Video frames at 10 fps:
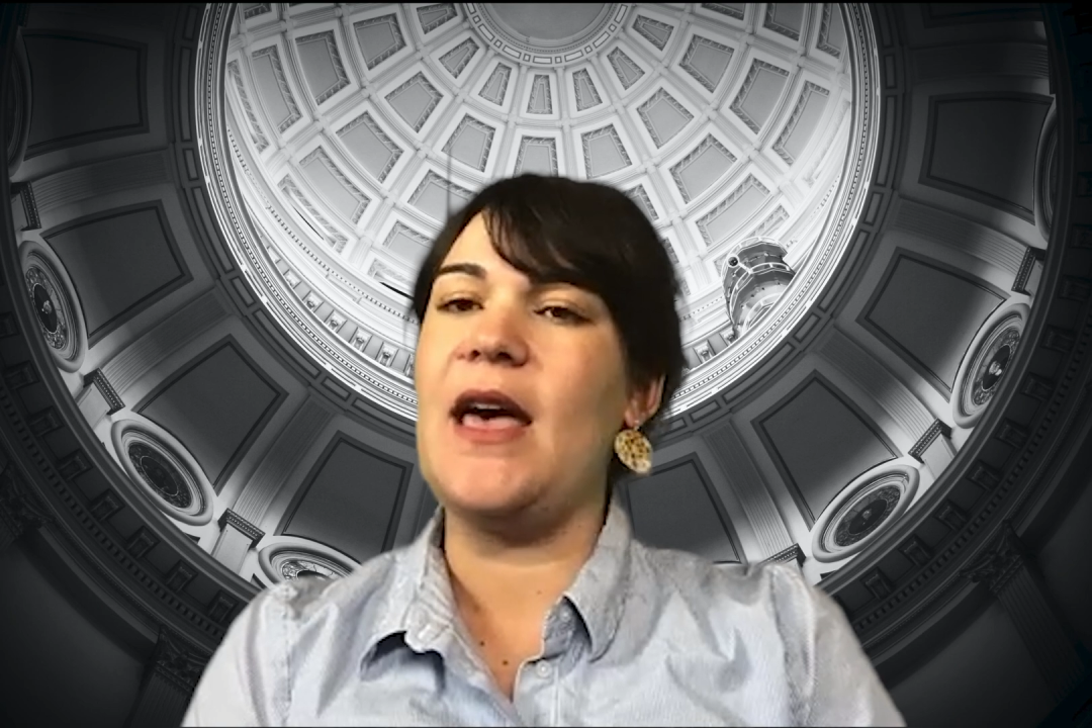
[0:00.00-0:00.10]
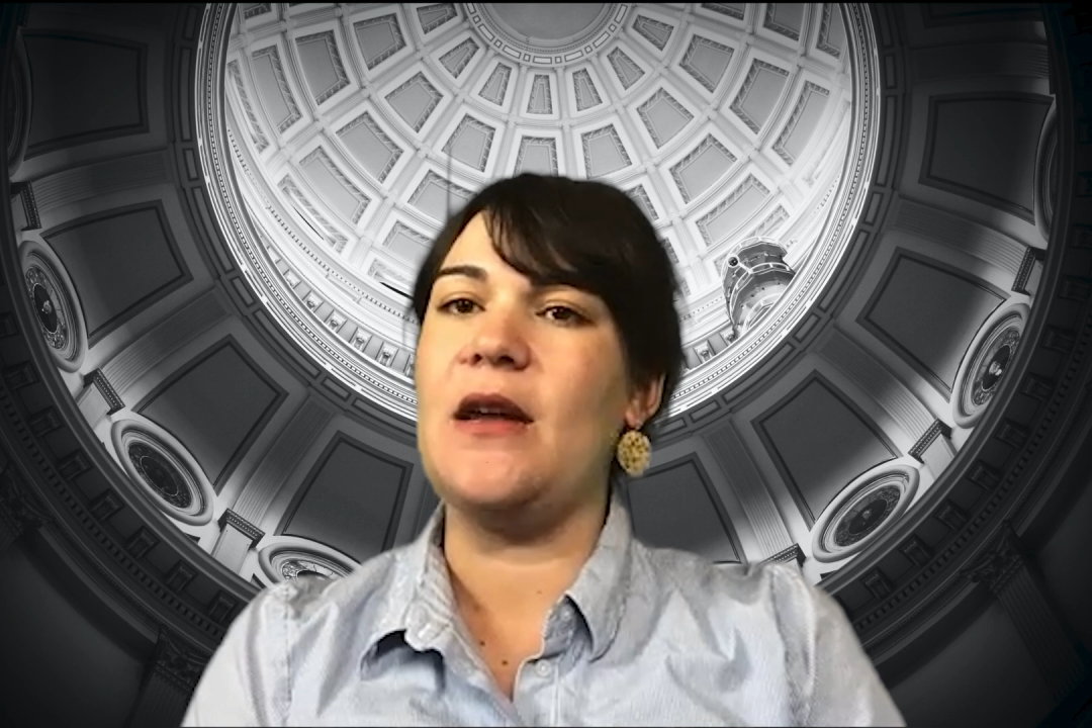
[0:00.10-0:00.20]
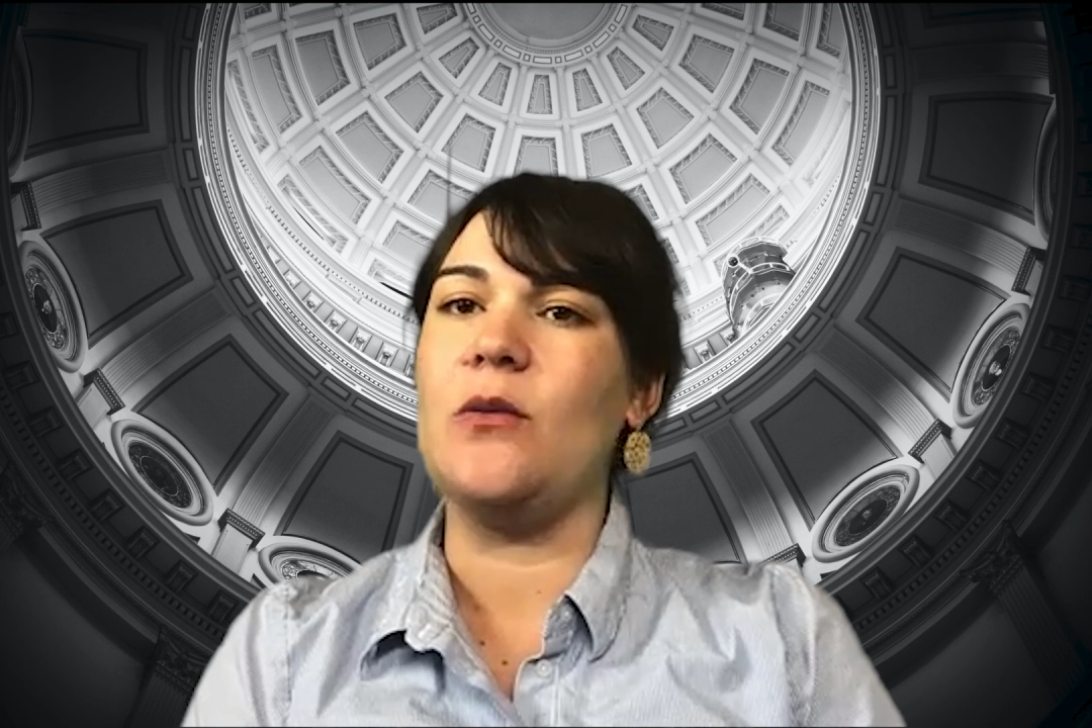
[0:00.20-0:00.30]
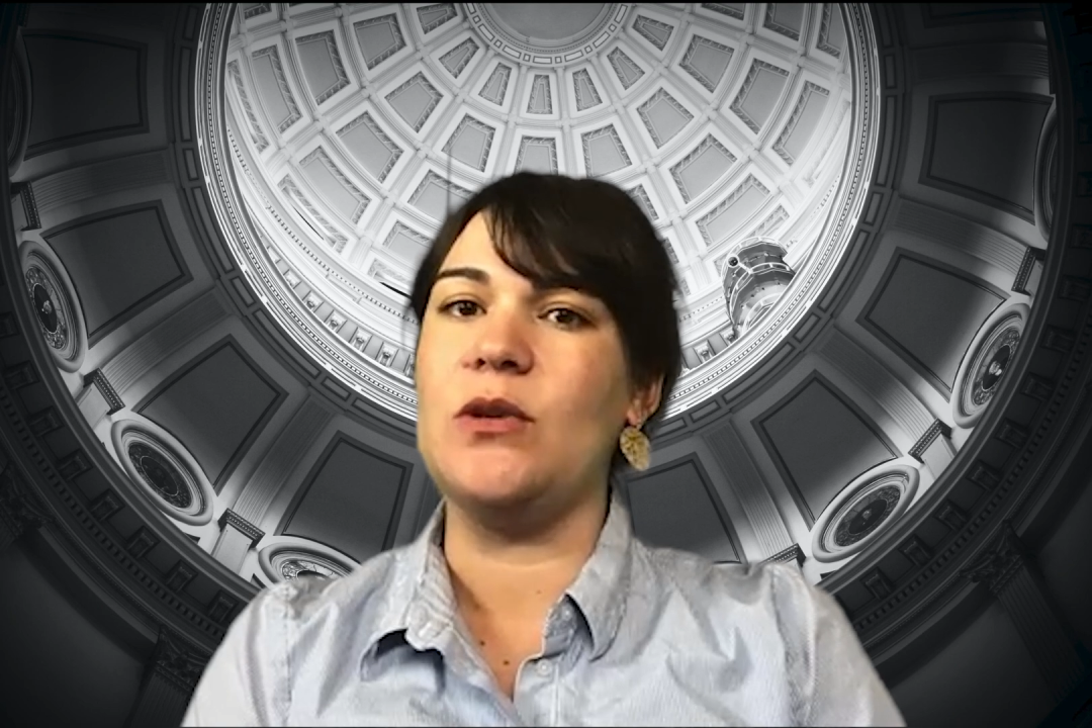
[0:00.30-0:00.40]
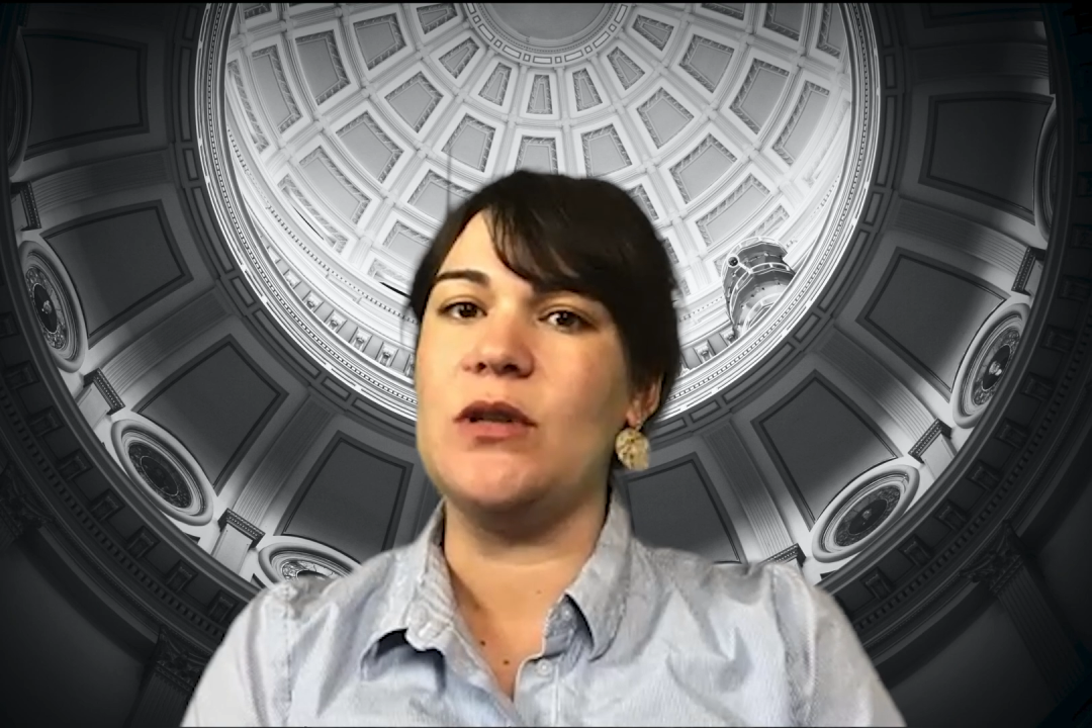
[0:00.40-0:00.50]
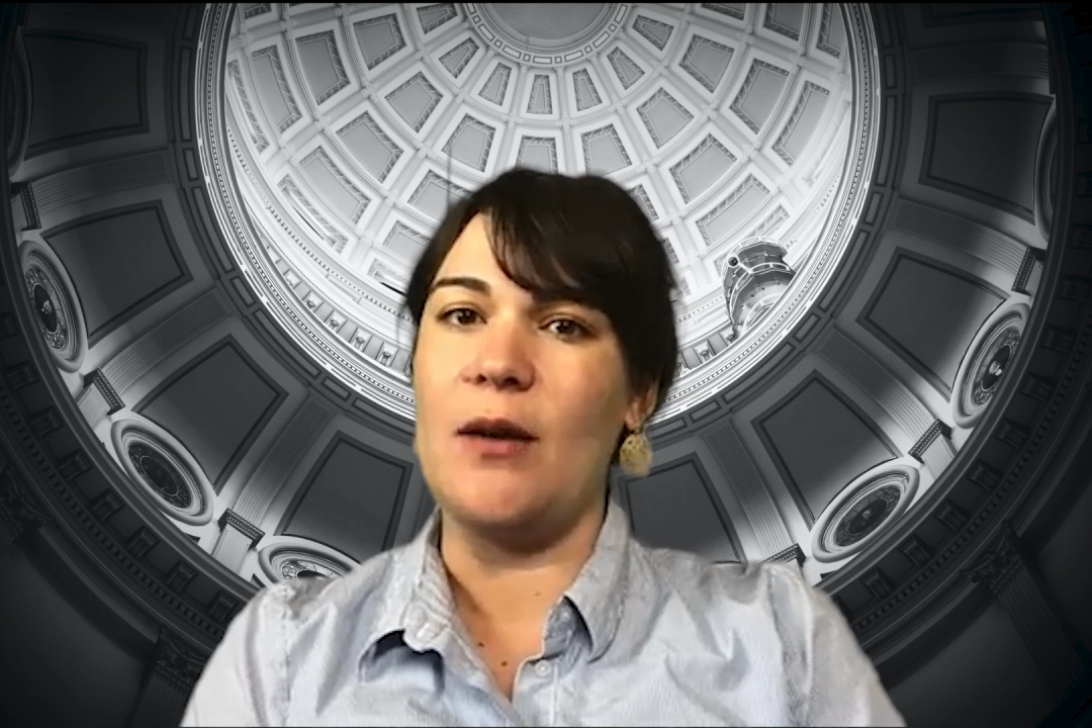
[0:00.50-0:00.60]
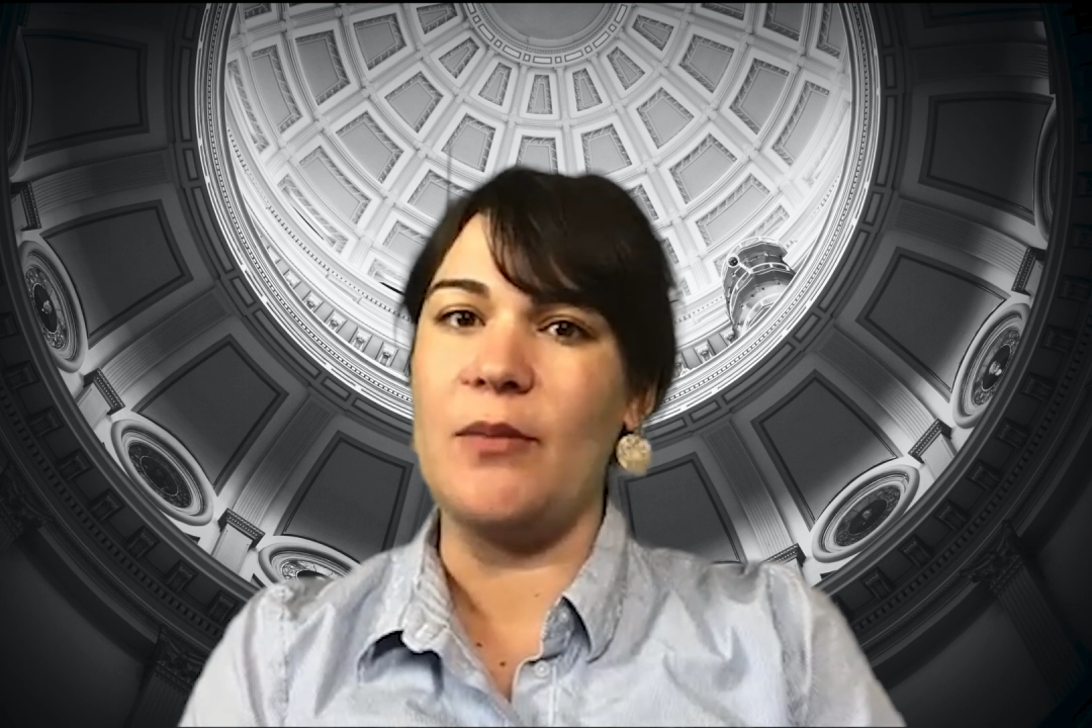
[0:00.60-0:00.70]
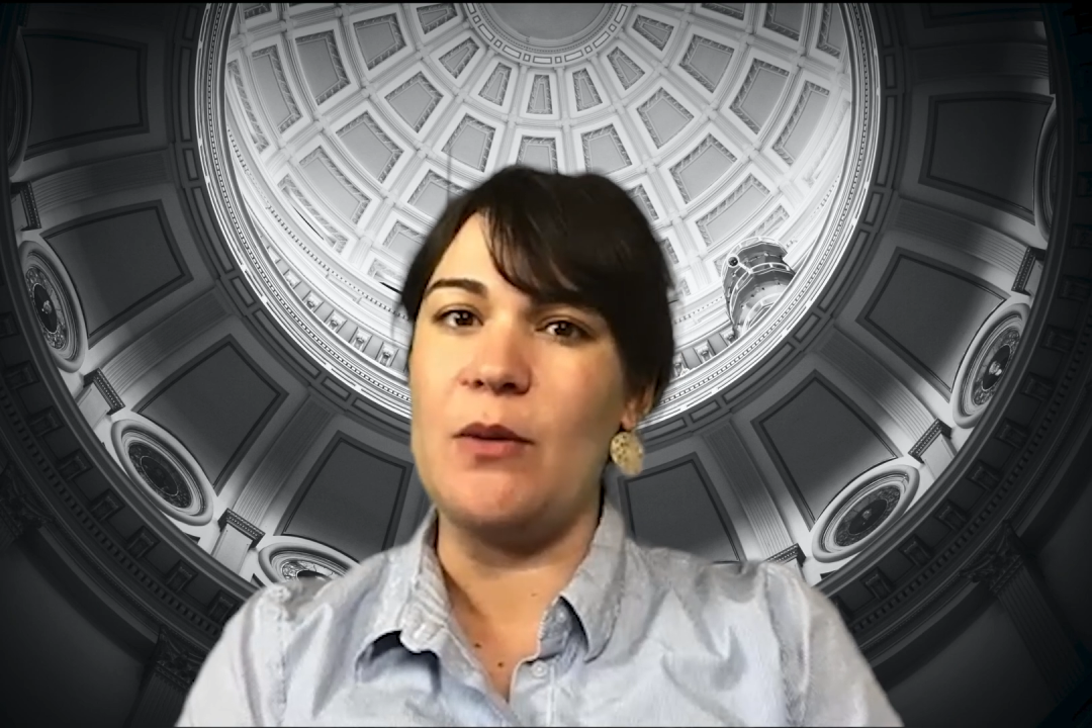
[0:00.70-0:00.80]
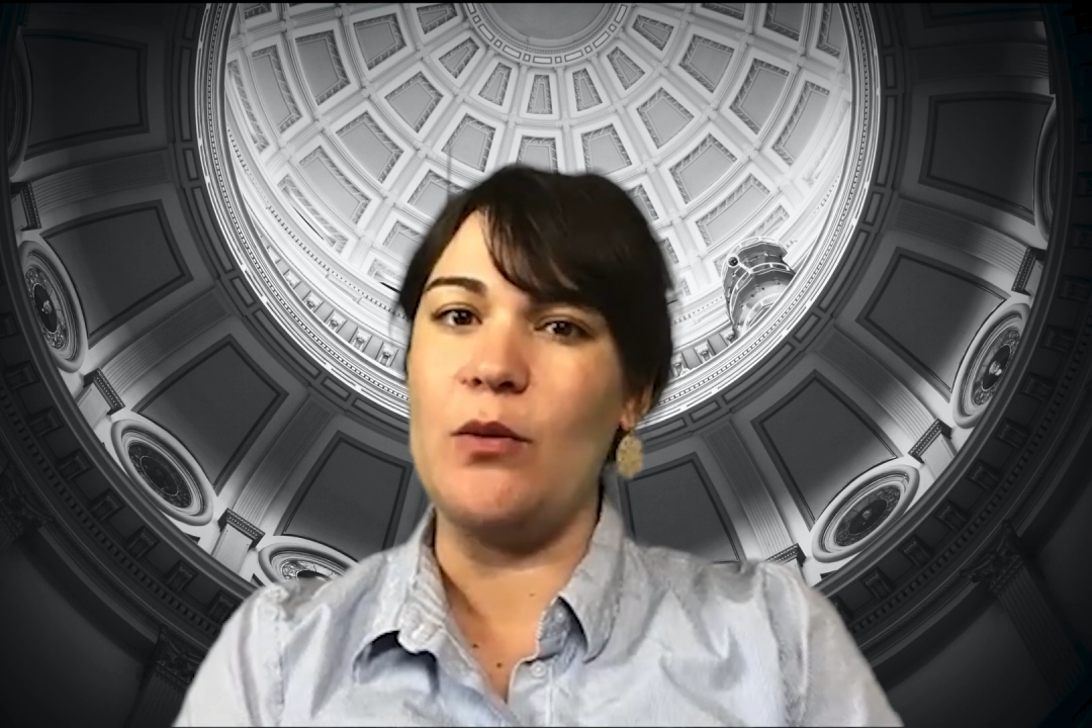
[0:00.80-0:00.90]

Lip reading: and it will not be